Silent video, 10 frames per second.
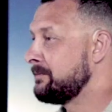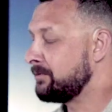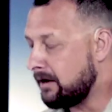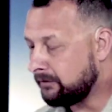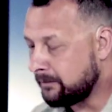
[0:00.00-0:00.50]

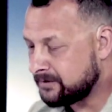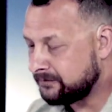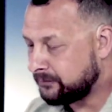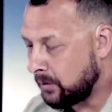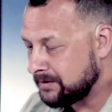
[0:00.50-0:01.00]
Proverbs
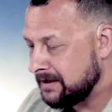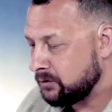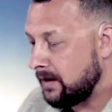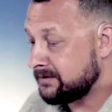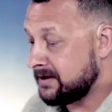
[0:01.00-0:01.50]

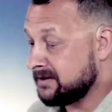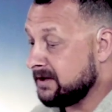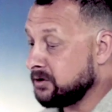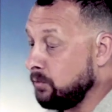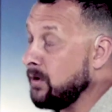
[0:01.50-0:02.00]
14:12 says,
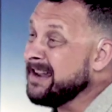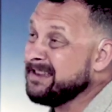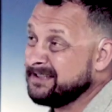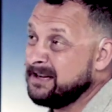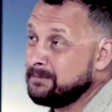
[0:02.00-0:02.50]
"There's a way
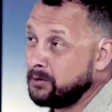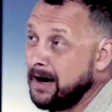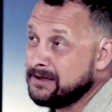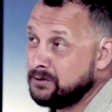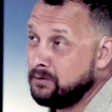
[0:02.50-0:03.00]
that seems
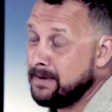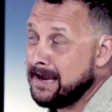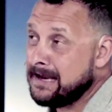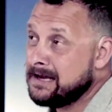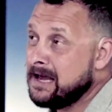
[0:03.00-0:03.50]
right to a
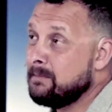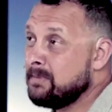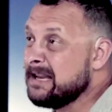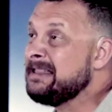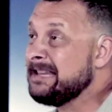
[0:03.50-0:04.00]
man,
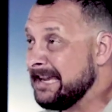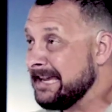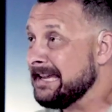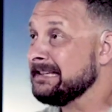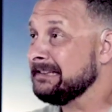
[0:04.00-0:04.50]
but in the
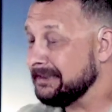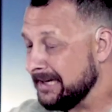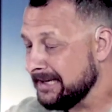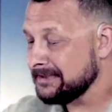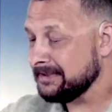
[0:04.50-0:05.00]
end it
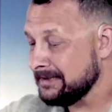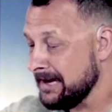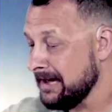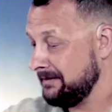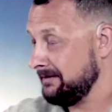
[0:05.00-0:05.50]
leads to
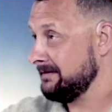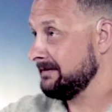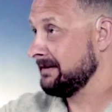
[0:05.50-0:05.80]
death."